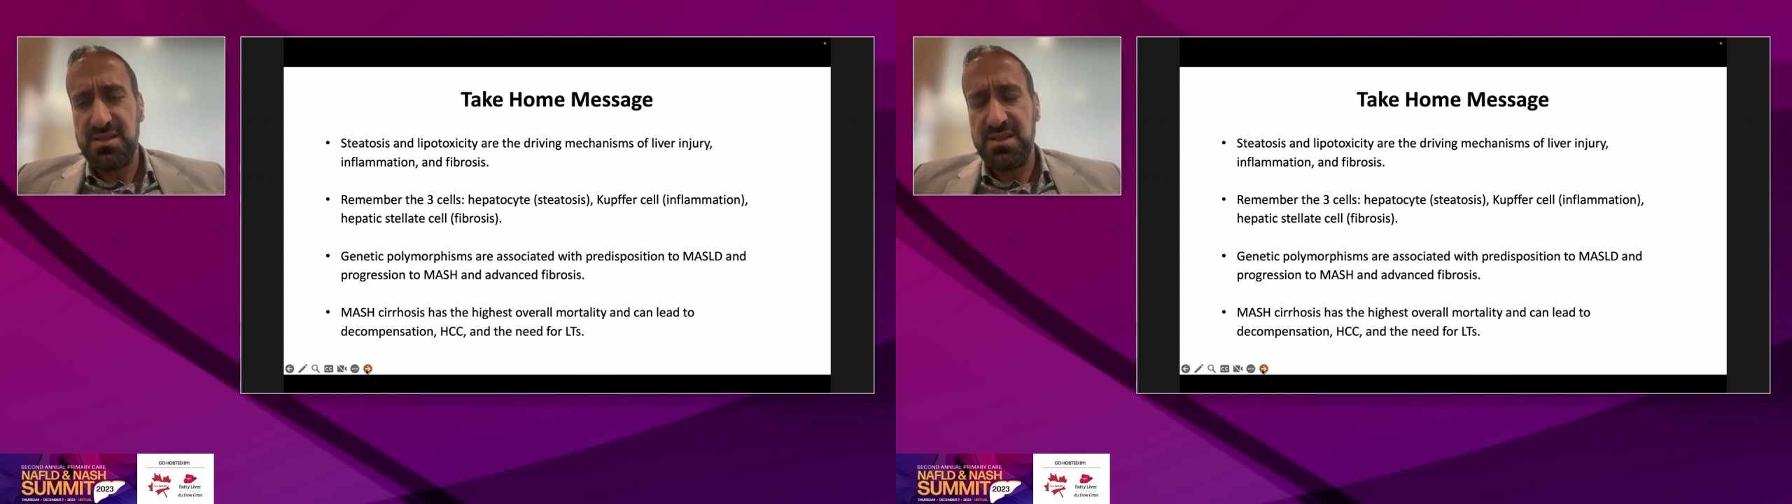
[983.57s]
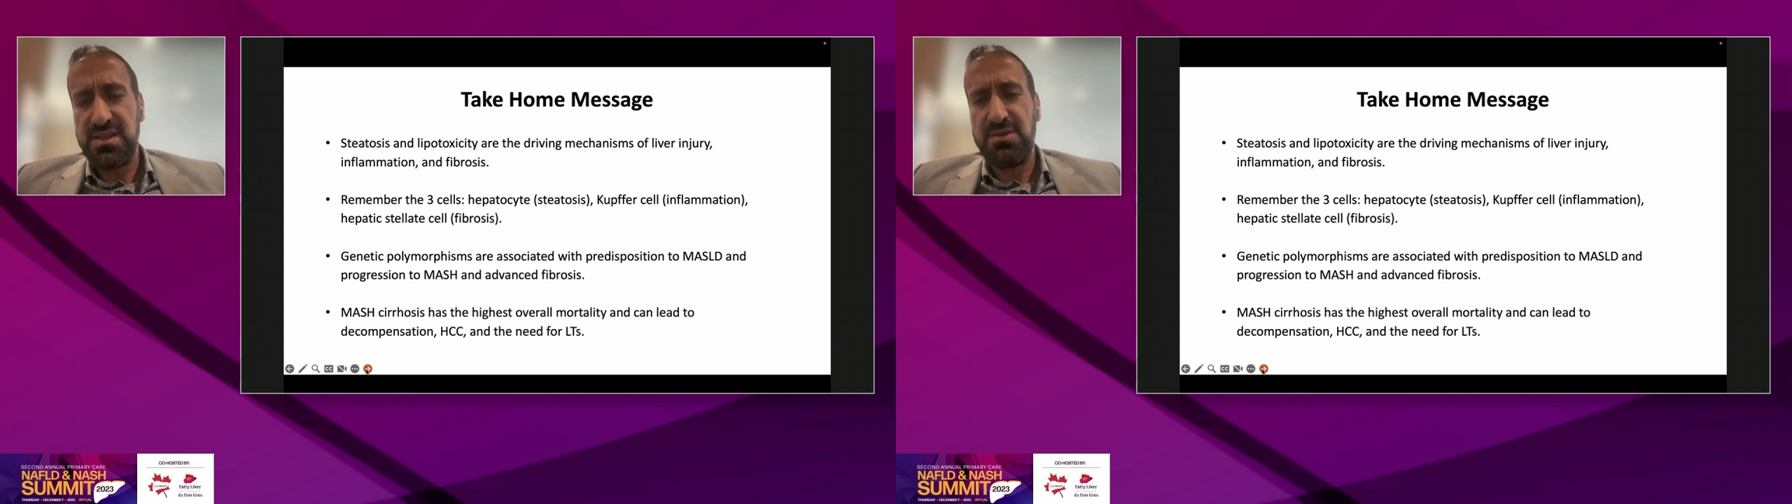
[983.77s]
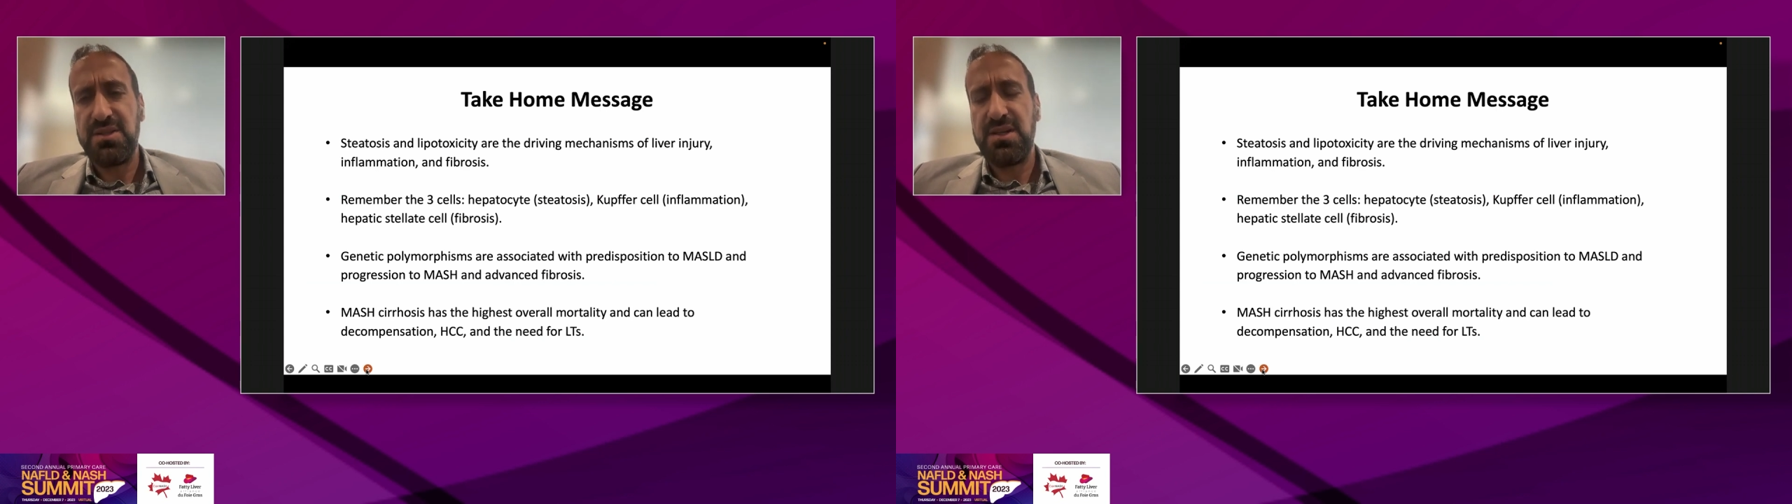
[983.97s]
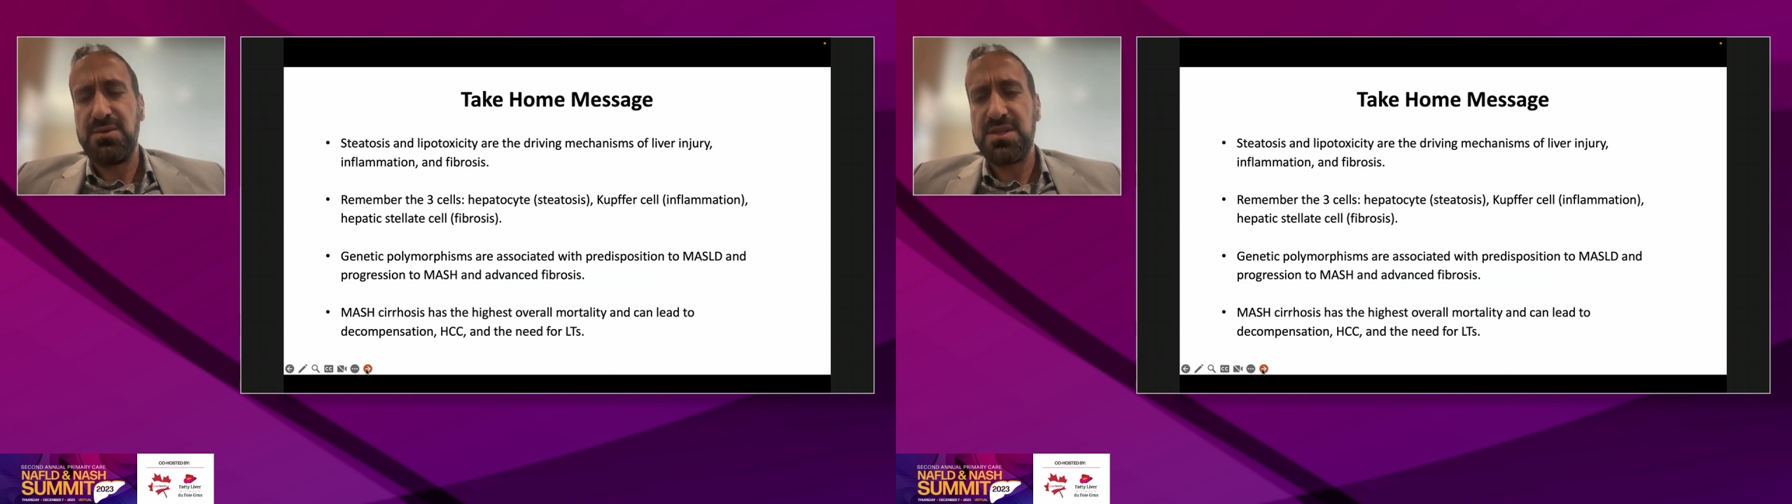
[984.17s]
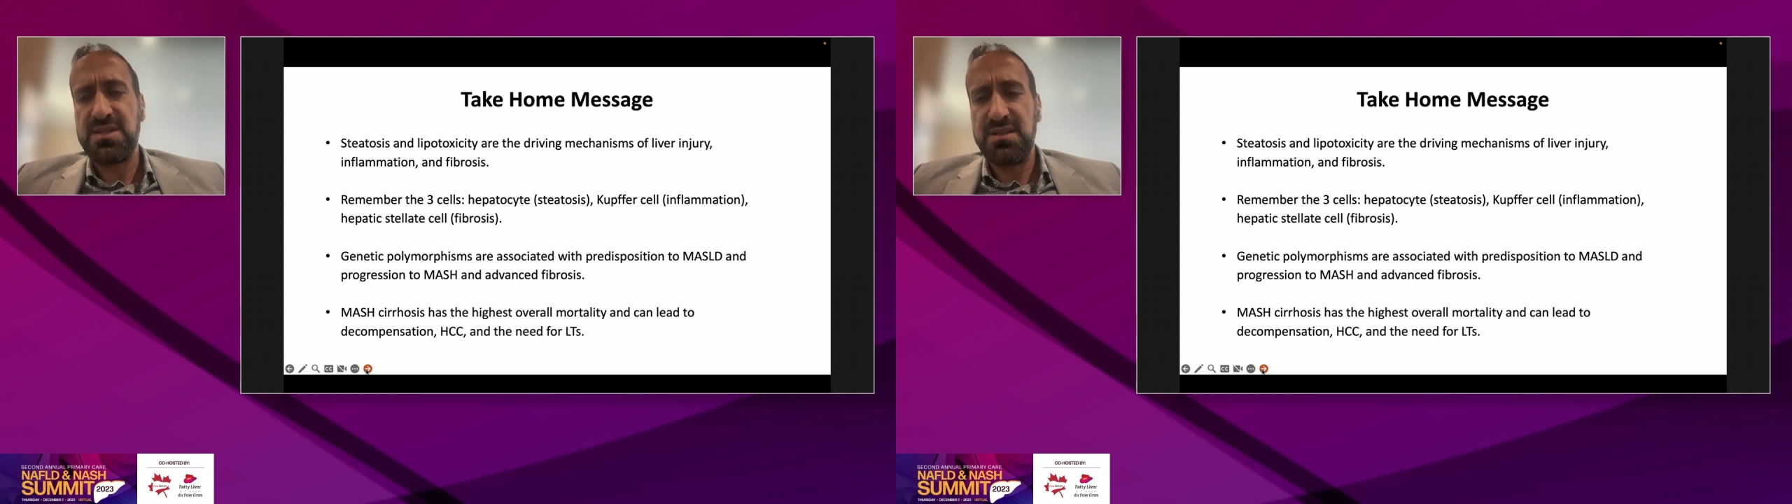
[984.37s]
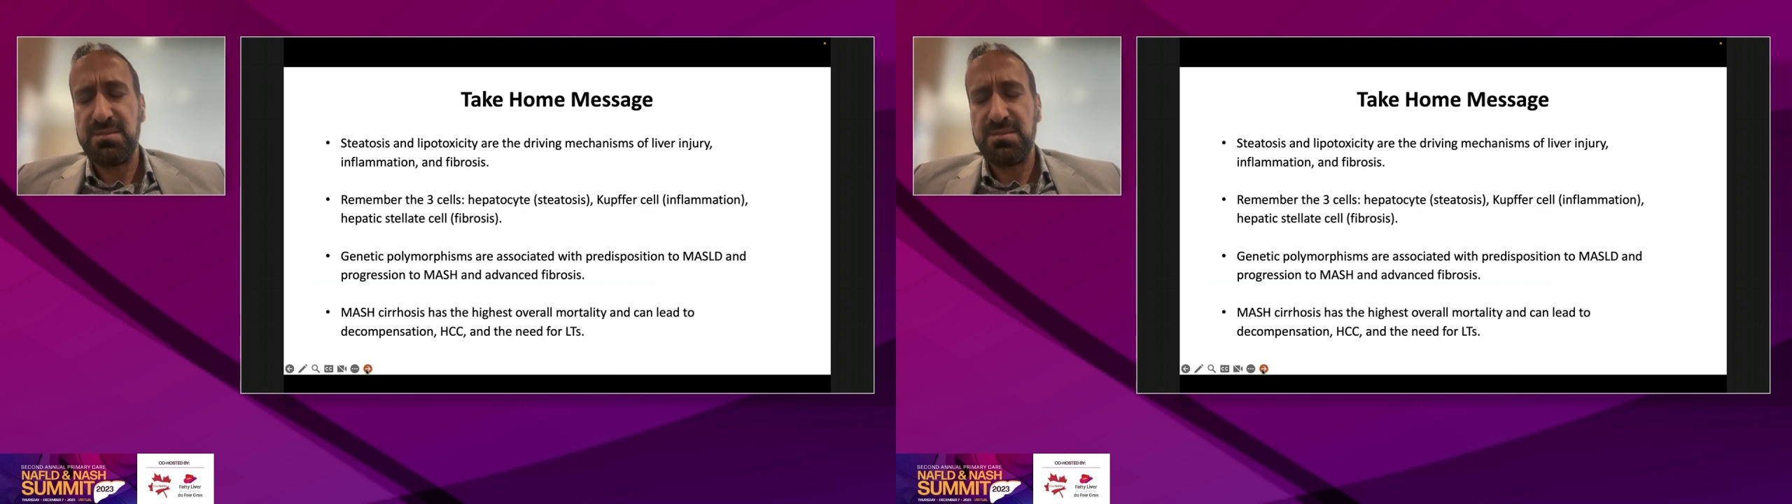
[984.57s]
these are the resident